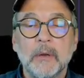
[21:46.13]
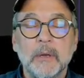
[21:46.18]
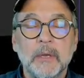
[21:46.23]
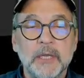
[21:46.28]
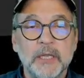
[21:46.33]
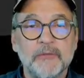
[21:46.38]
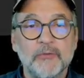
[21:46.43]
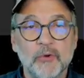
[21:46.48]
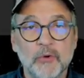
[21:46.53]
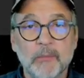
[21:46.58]

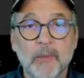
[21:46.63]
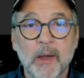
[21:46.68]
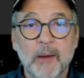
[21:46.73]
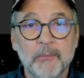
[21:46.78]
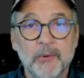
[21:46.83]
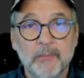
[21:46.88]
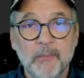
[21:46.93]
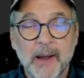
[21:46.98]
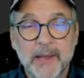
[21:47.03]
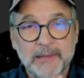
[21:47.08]
If you
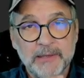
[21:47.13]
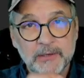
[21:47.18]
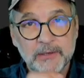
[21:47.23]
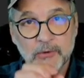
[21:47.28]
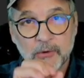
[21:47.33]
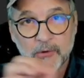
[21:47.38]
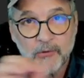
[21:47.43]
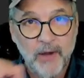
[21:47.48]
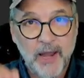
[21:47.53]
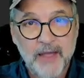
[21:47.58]
remember my little
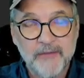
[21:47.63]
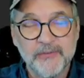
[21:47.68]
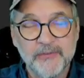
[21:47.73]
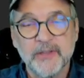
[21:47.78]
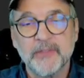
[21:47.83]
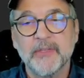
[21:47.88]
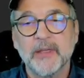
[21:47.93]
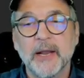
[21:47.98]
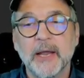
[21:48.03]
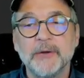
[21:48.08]

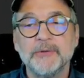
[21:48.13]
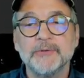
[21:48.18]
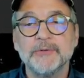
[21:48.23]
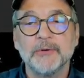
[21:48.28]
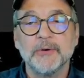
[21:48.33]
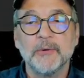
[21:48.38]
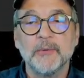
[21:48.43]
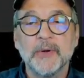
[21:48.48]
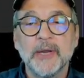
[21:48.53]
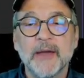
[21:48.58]
graphic that I
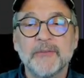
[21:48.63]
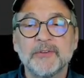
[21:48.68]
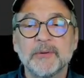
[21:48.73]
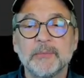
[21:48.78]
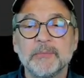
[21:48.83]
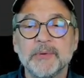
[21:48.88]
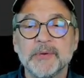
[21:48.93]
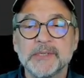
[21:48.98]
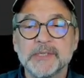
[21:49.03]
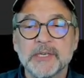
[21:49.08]
drew, we have to
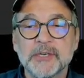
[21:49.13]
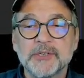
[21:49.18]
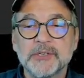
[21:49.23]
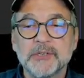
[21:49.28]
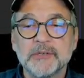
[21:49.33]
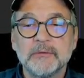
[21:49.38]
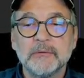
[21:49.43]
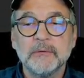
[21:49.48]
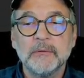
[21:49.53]
position